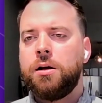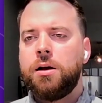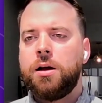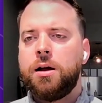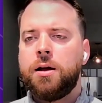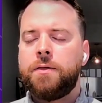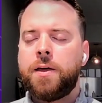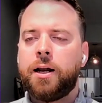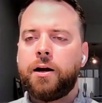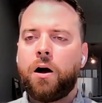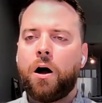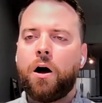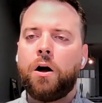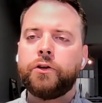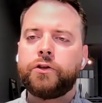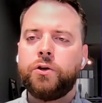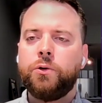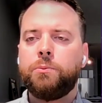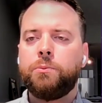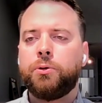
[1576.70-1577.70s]
and then
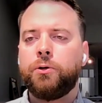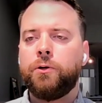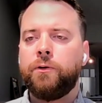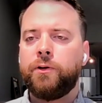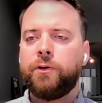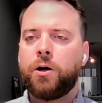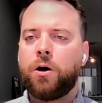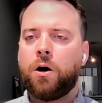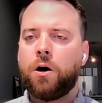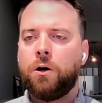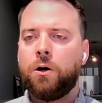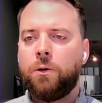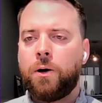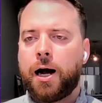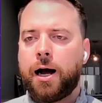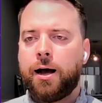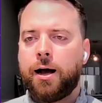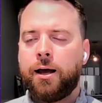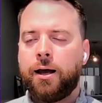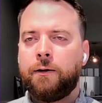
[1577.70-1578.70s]
also improving
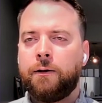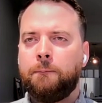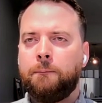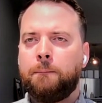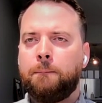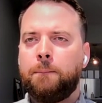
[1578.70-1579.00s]
ROI